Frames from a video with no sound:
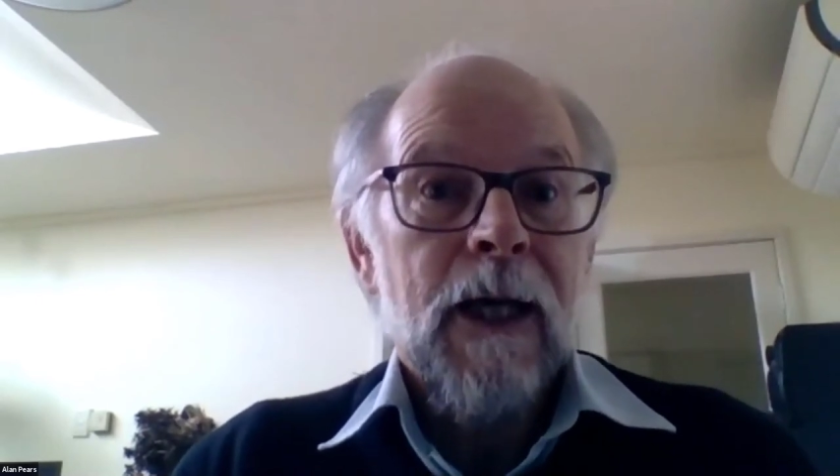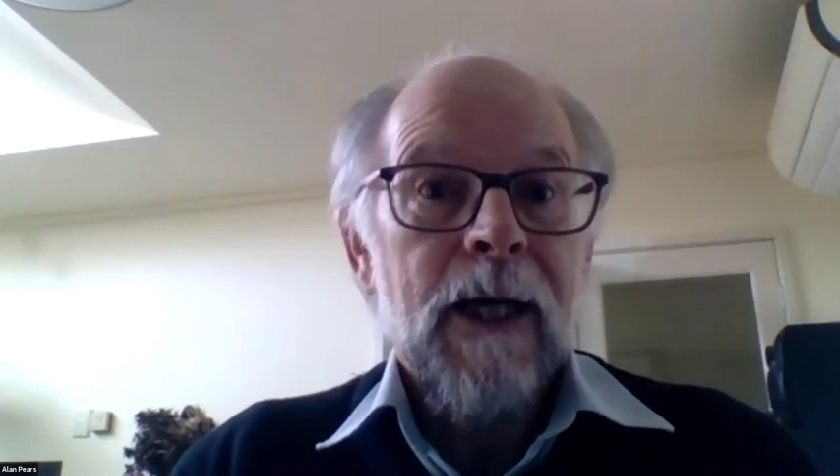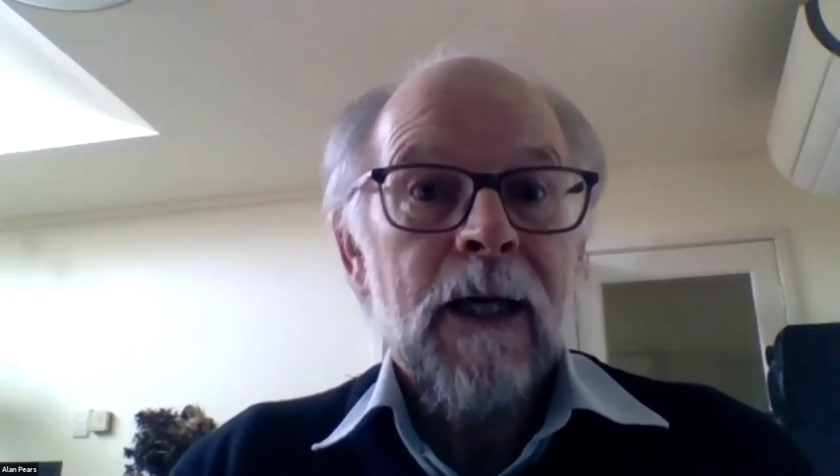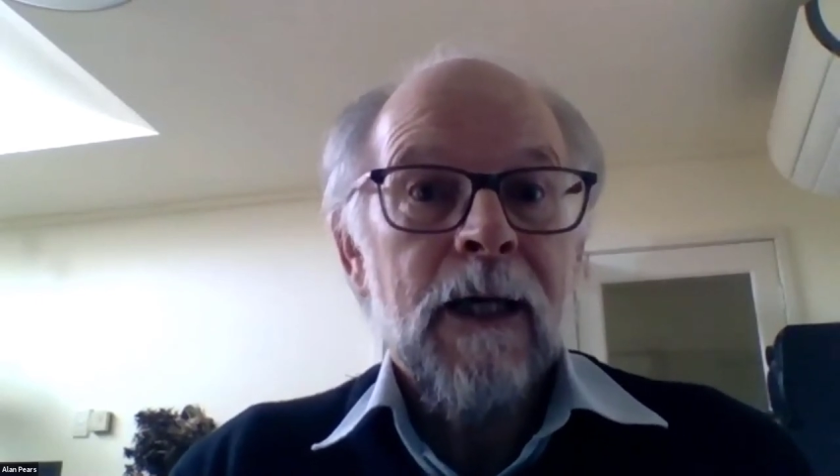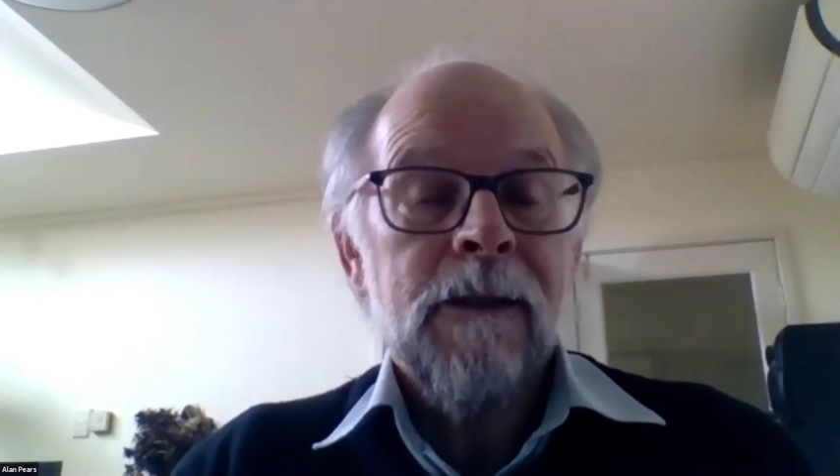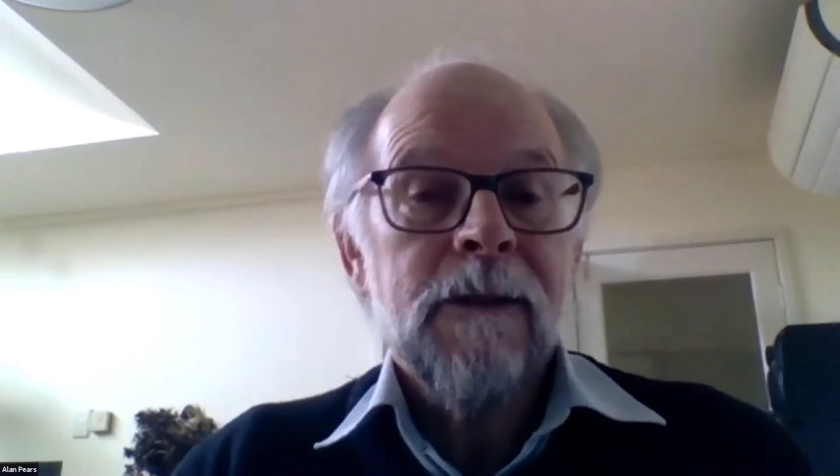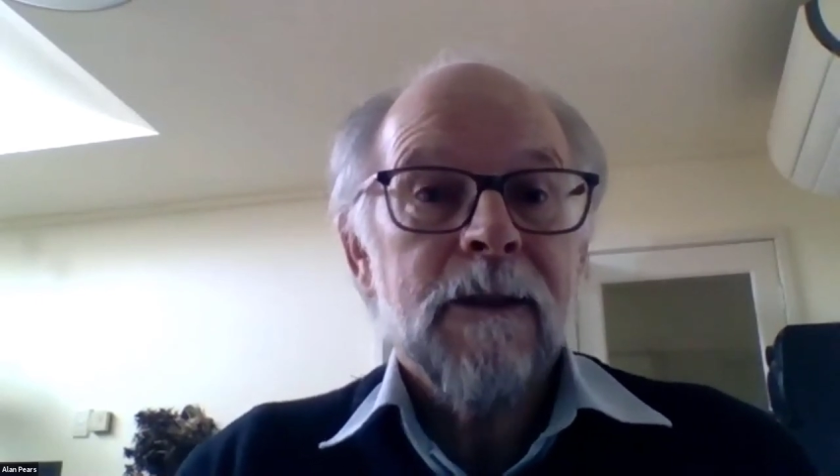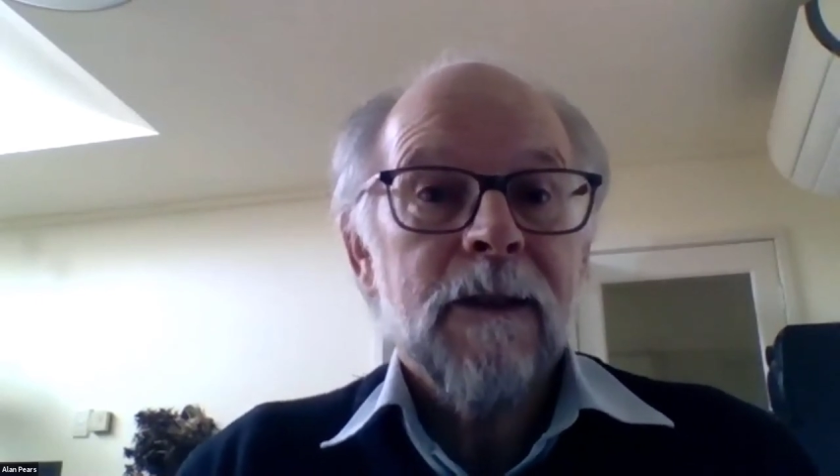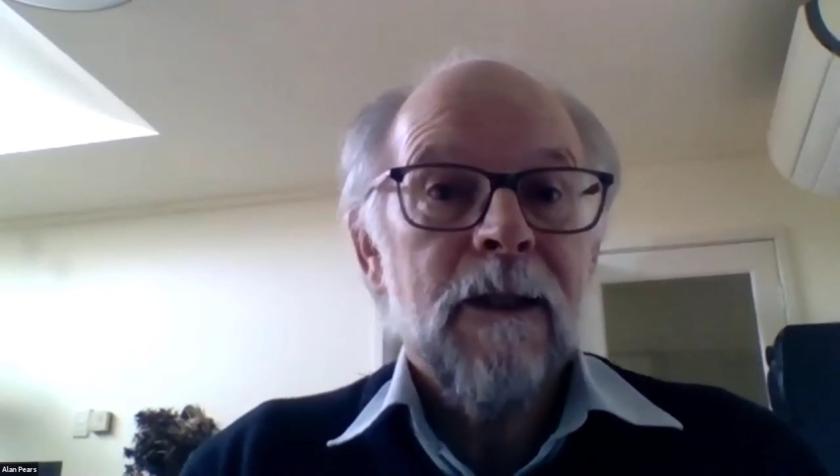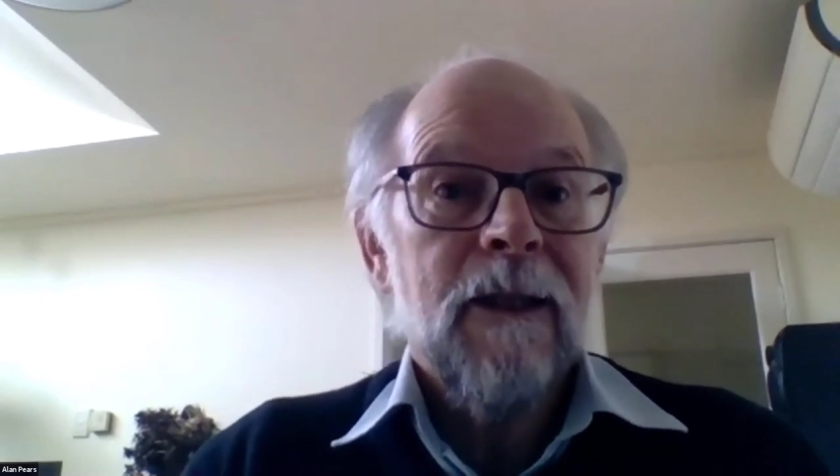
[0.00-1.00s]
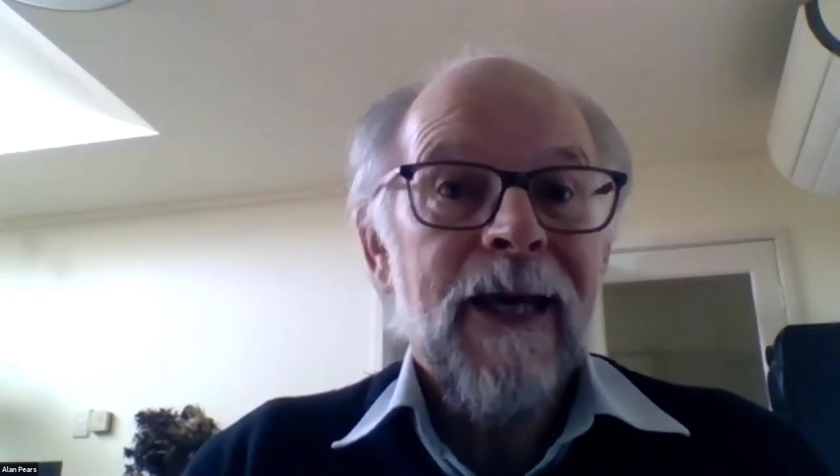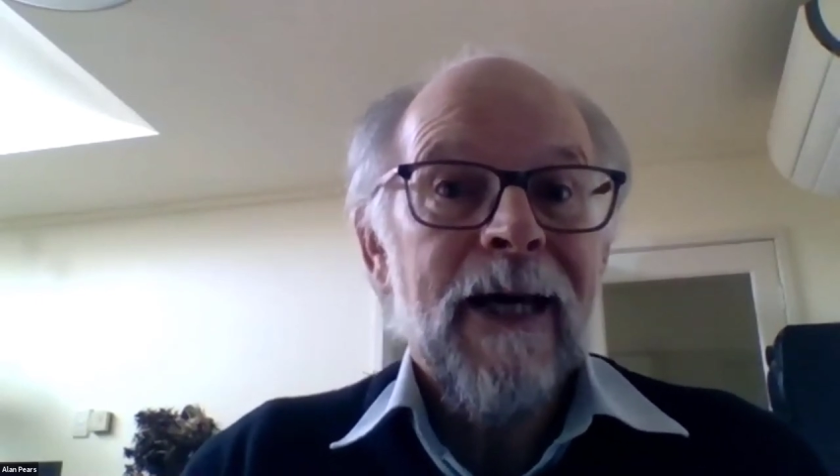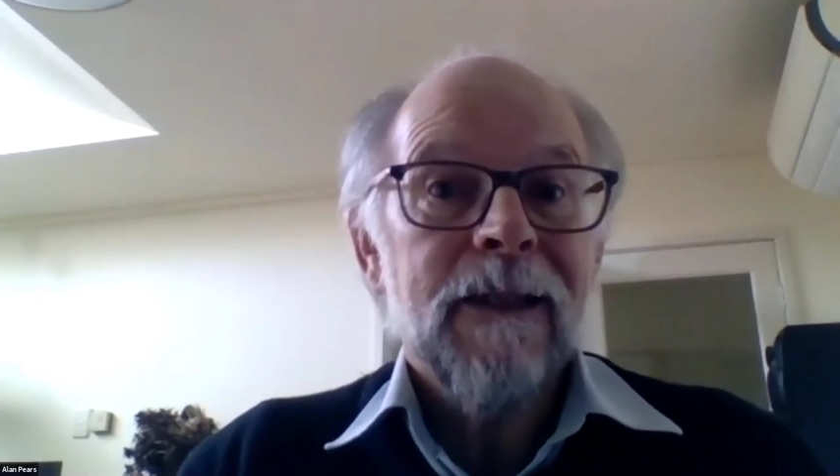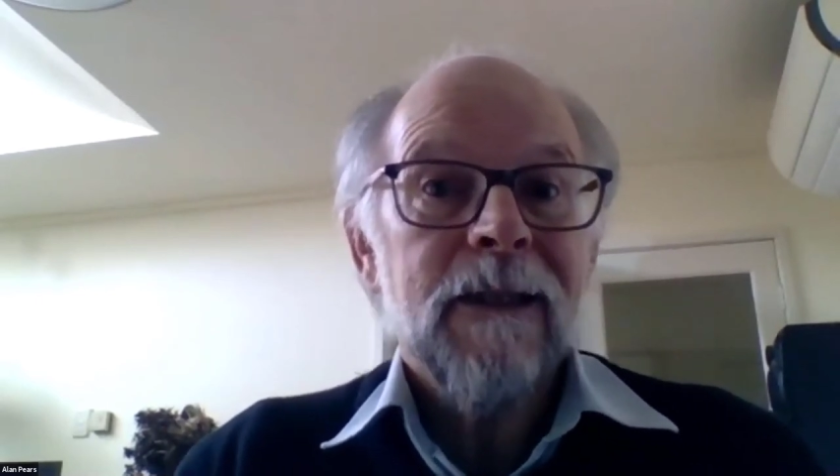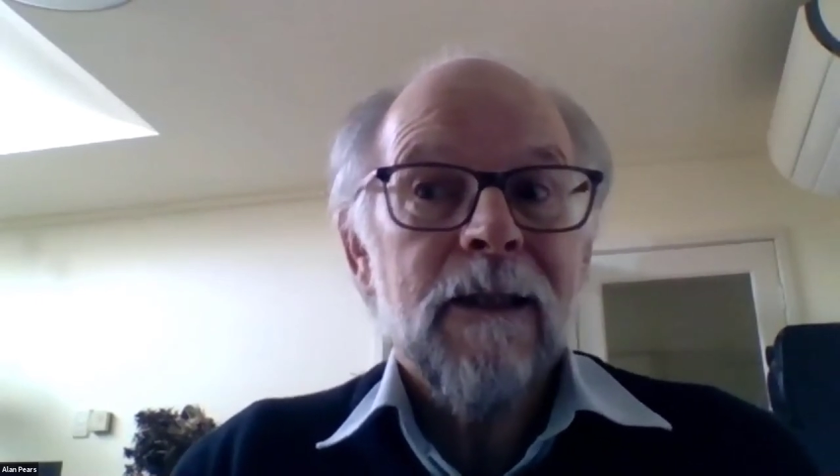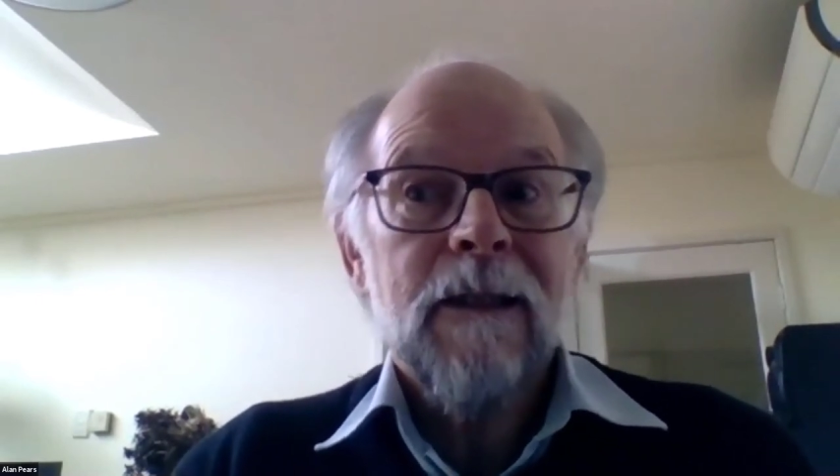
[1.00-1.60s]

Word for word: And that,